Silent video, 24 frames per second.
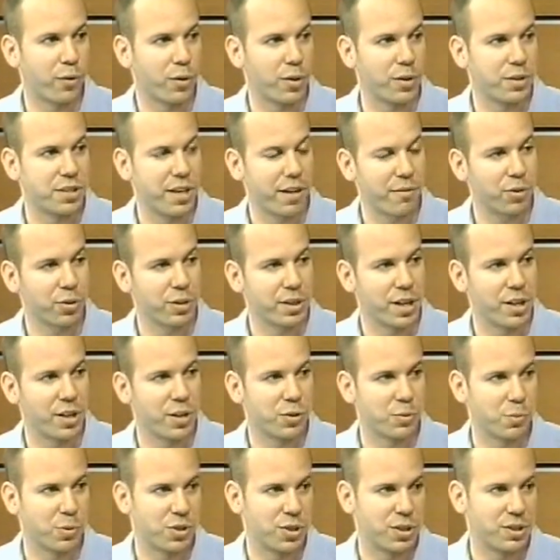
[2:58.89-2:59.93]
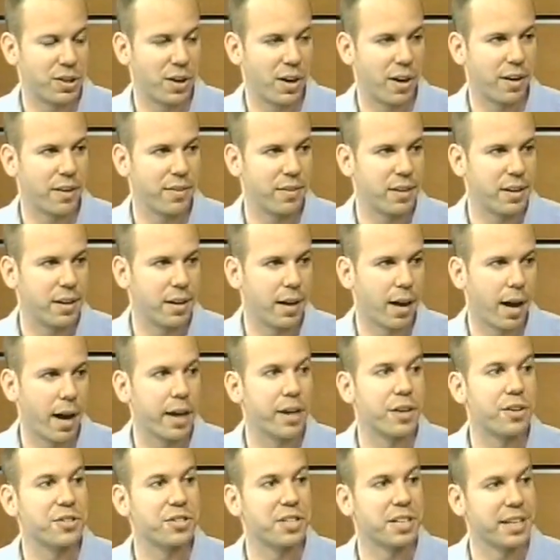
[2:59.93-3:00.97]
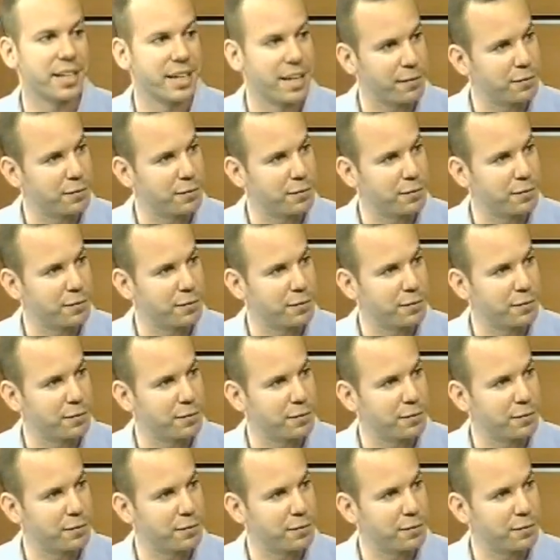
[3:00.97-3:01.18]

for several years, where she taught the uh, inner city